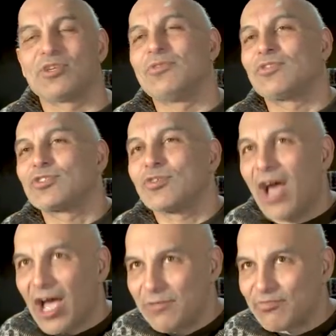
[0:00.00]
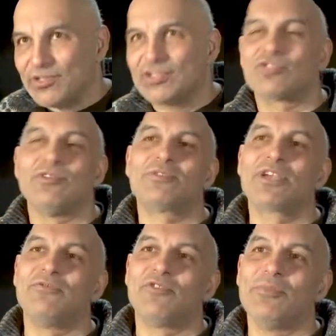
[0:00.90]
So we've got a sort of hybrid script
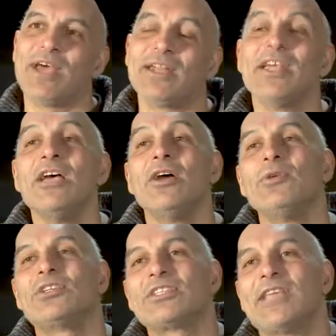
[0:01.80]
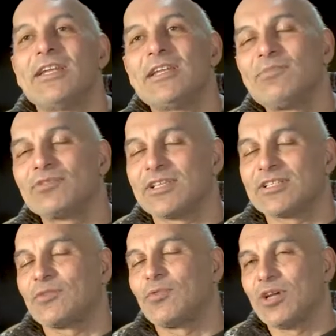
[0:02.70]
come from that, which enables us
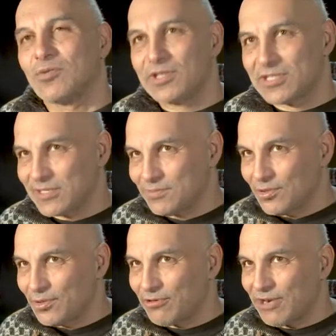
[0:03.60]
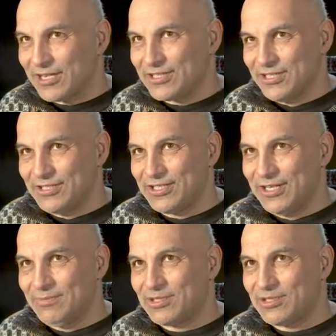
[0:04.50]
to work with a smaller acting team.